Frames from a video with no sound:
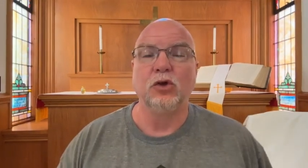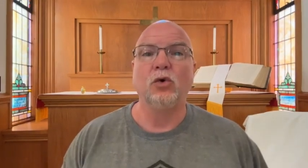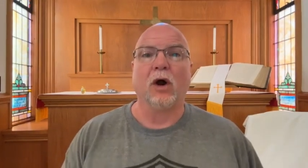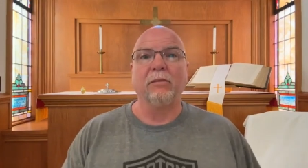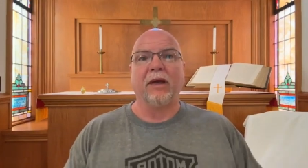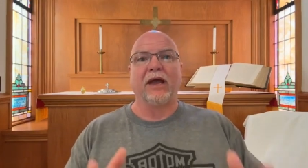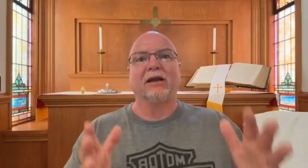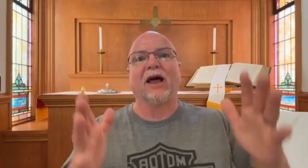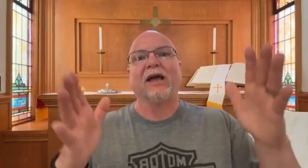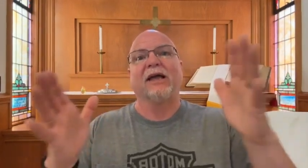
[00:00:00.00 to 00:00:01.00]
You are
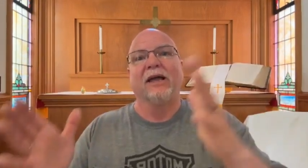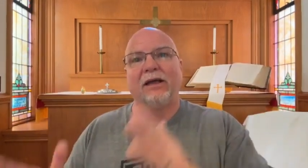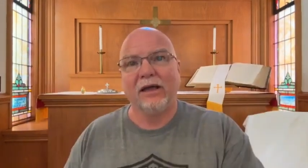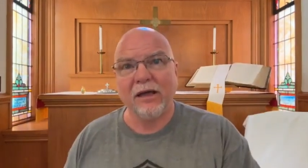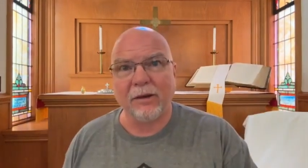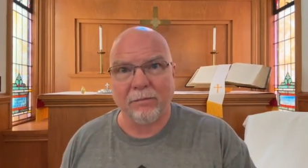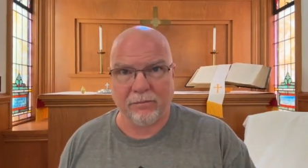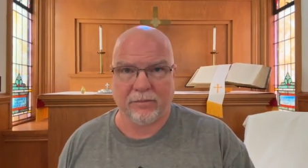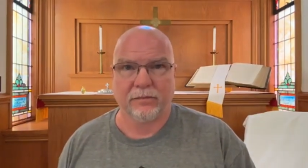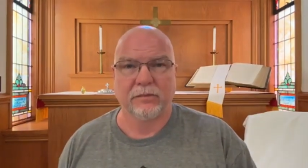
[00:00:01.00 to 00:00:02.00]
made like him.
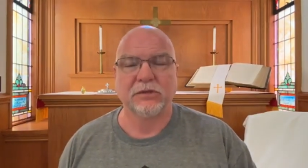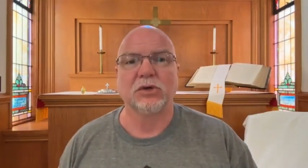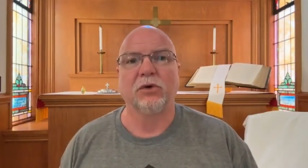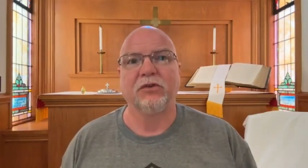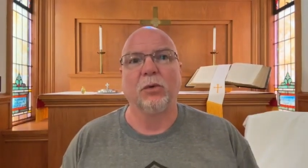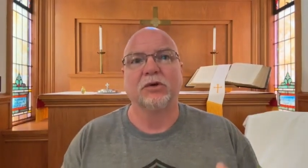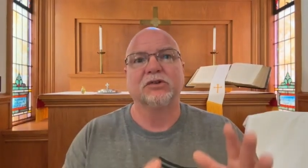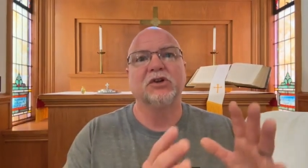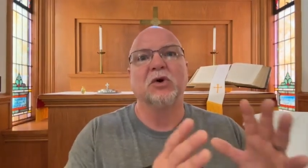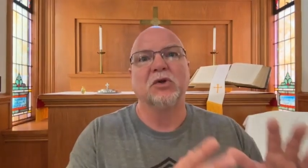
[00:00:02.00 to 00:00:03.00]
So if you
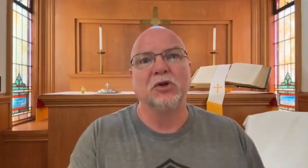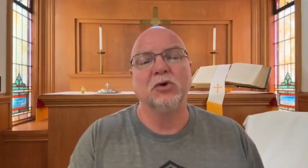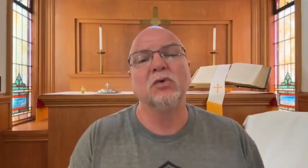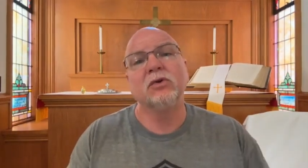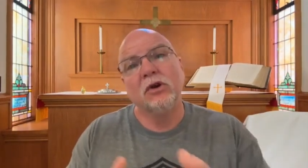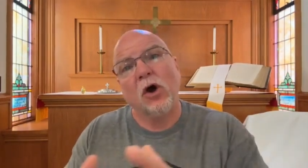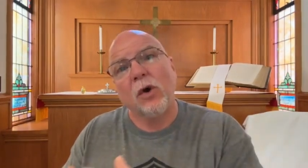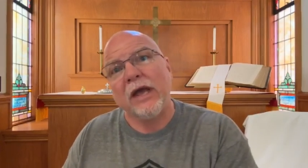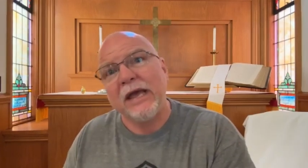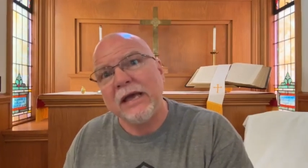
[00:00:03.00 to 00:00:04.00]
want to know you,
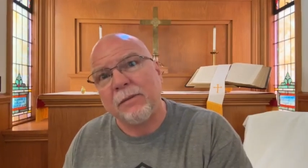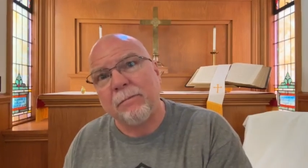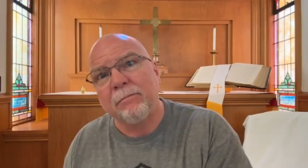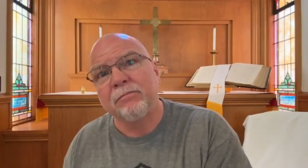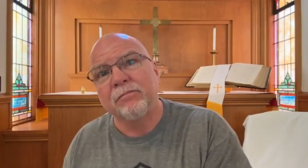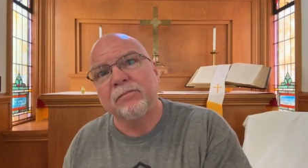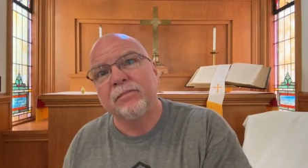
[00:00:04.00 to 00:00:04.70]
know him.